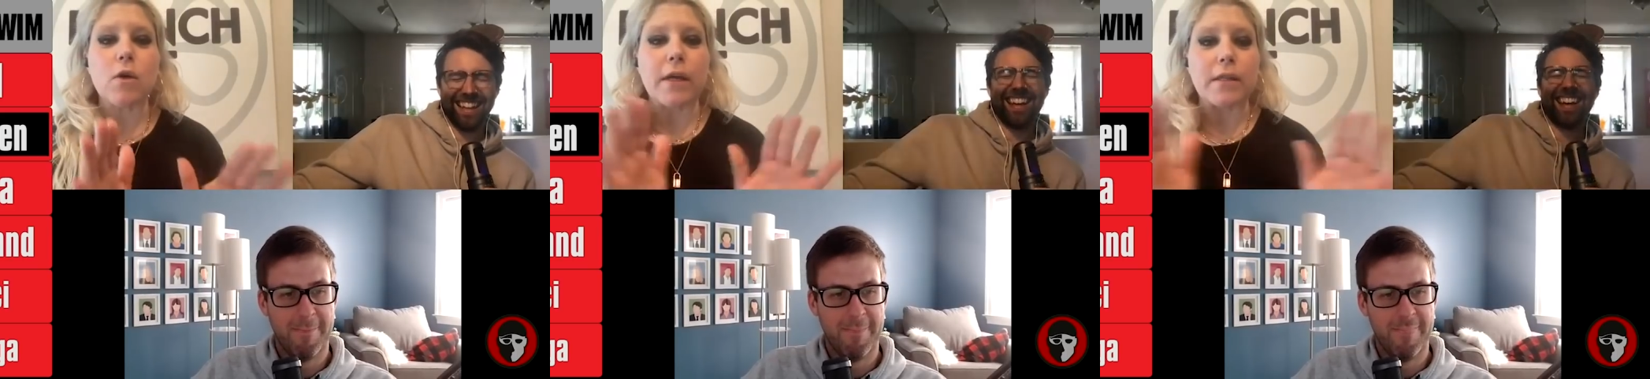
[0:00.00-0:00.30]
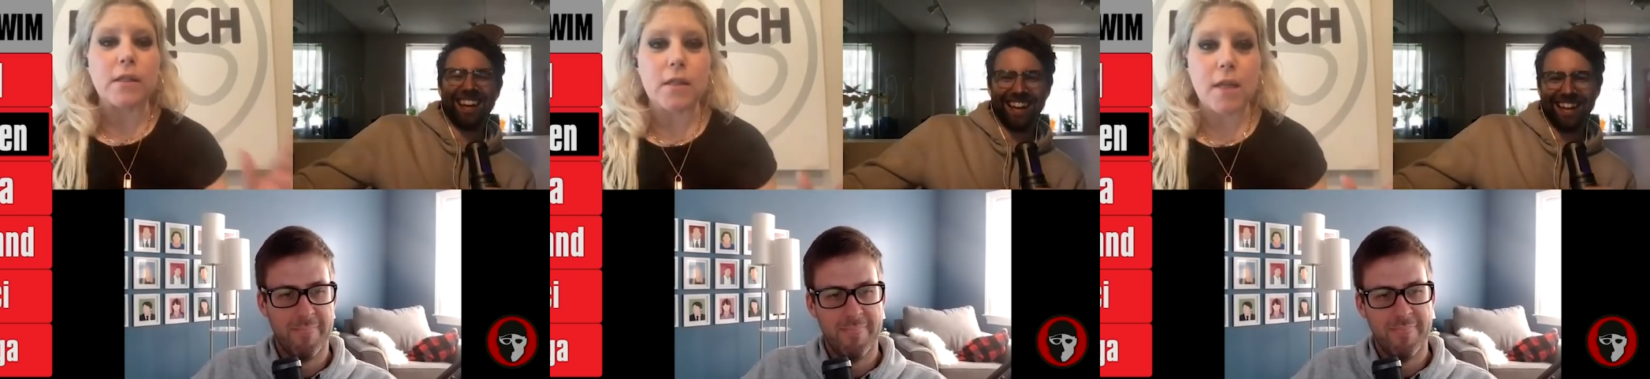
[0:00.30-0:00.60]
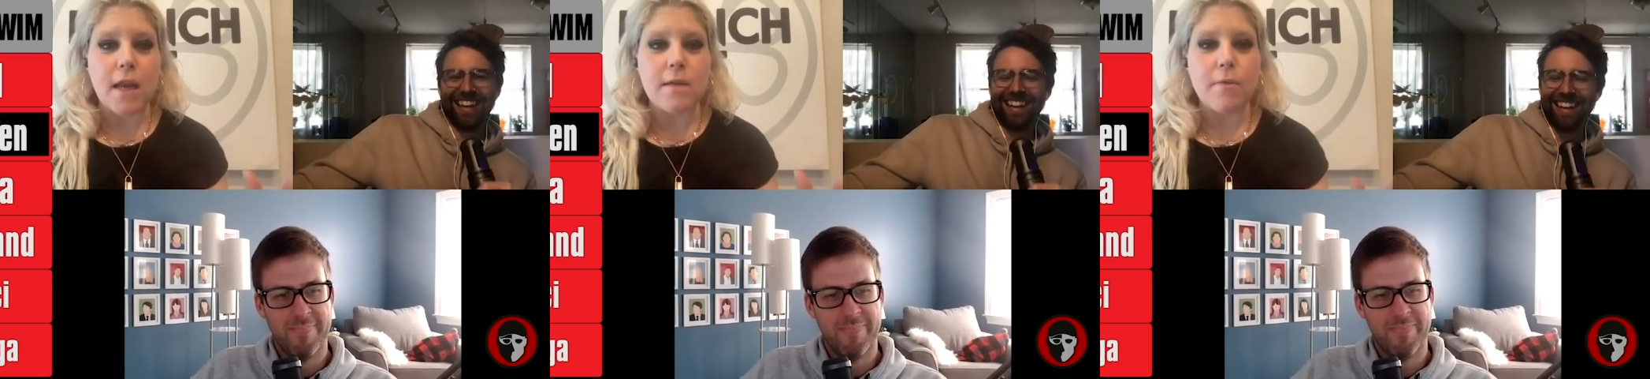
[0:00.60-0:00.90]
Speaker 1: Okay,
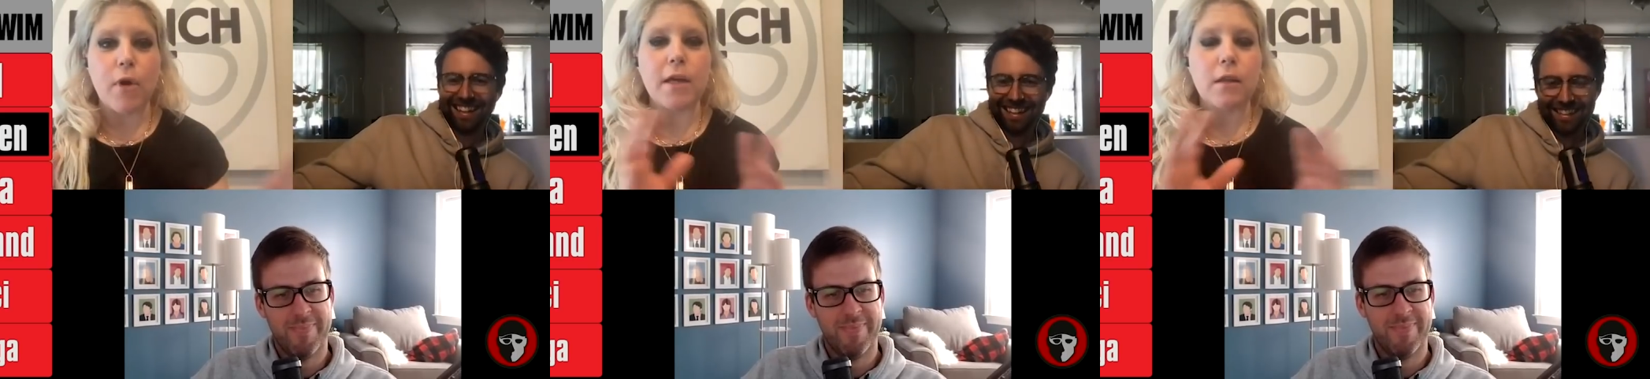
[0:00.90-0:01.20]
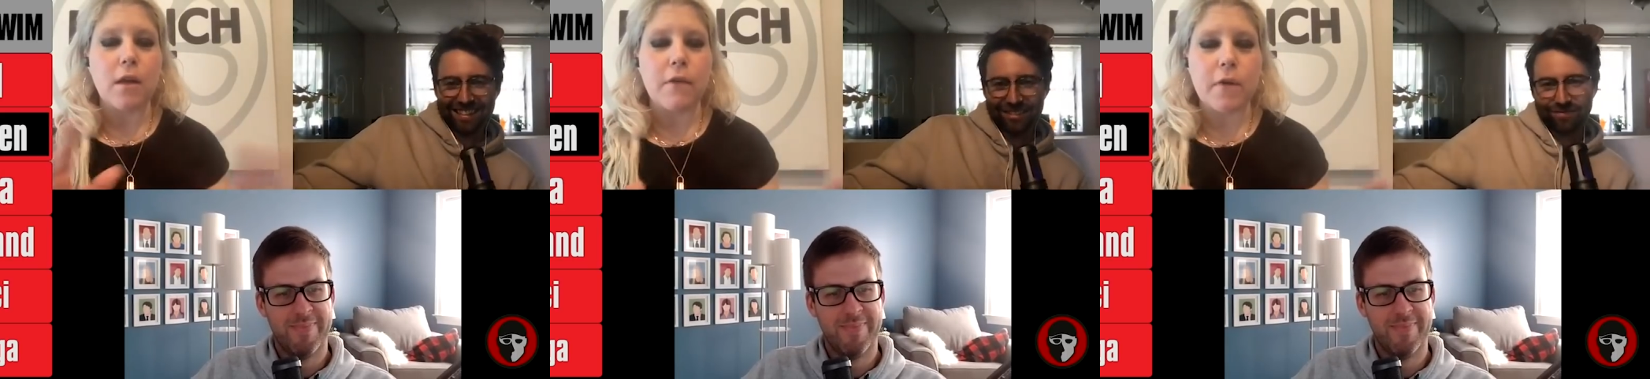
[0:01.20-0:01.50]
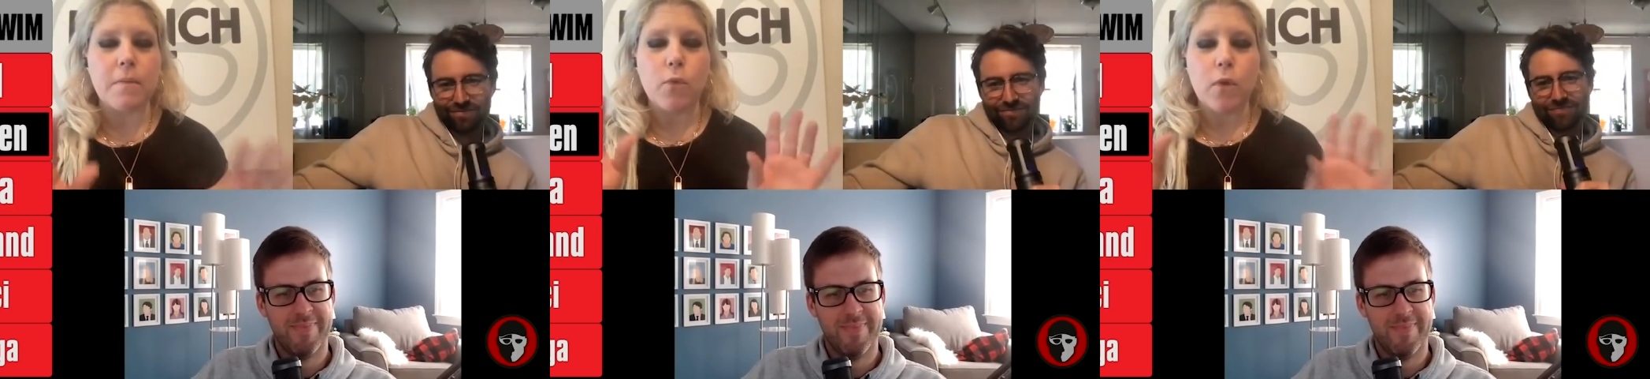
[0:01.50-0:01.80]
Cincinnati boy, love
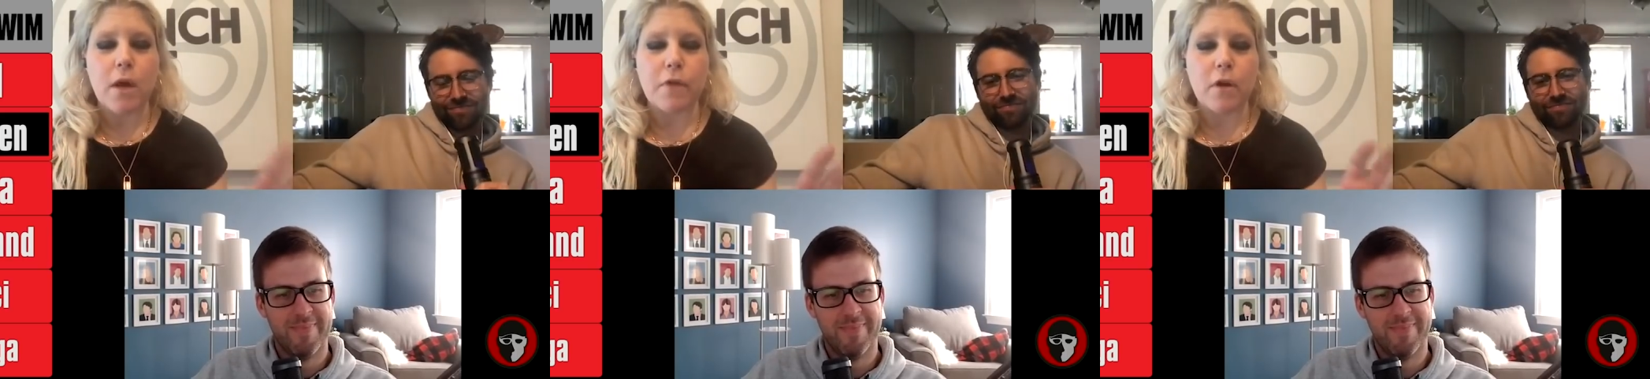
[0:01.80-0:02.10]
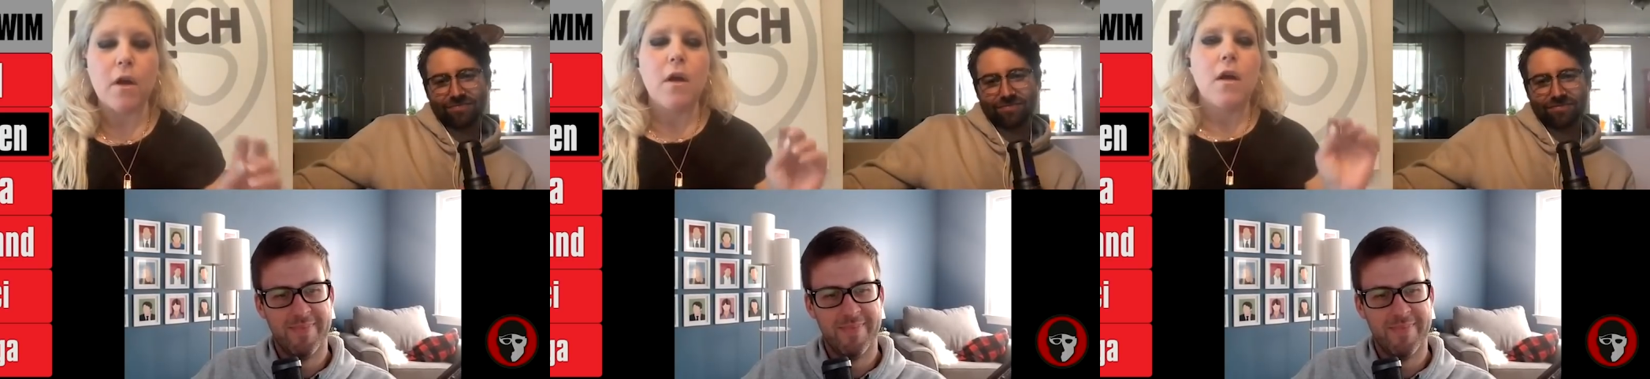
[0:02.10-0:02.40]
him, whatever.